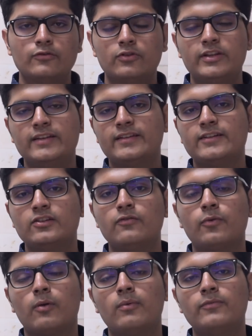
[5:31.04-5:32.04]
So these kinds
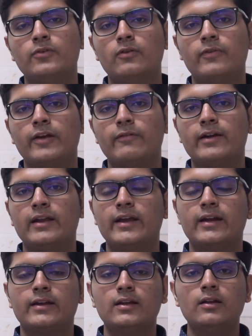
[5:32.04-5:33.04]
of problems you will frequently
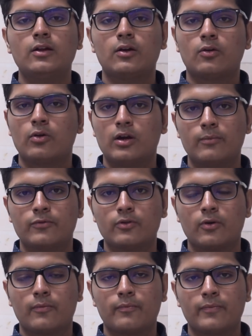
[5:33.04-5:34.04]
get in Coulomb's
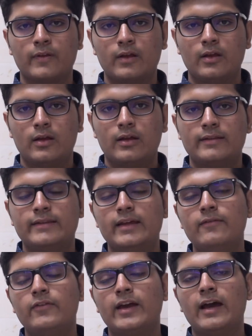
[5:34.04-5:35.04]
law.
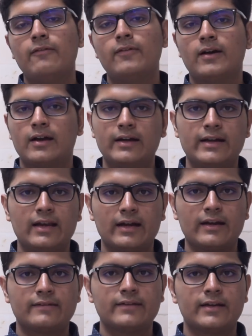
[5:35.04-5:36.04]
Then we have current
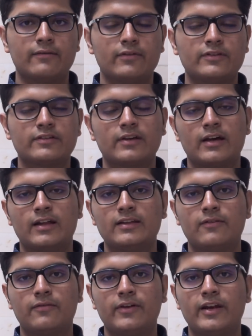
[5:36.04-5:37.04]
electricity, which is
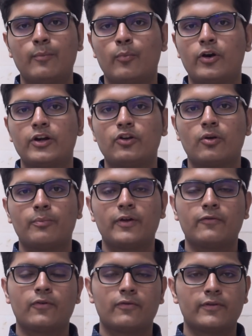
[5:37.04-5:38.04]
another very important
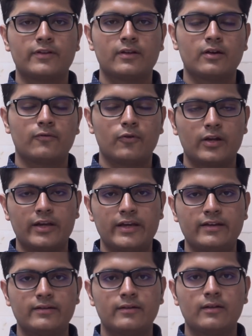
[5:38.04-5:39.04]
topic for
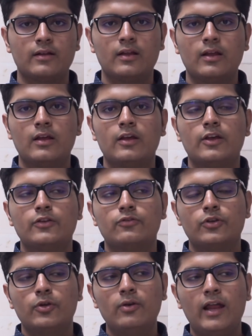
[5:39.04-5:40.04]
NEET.
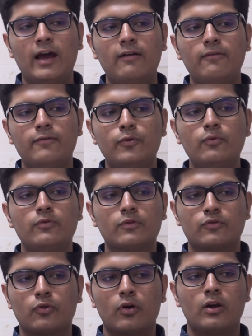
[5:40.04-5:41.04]
So you will have
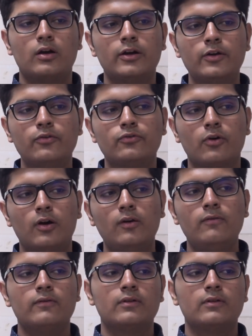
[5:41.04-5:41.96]
to learn to solve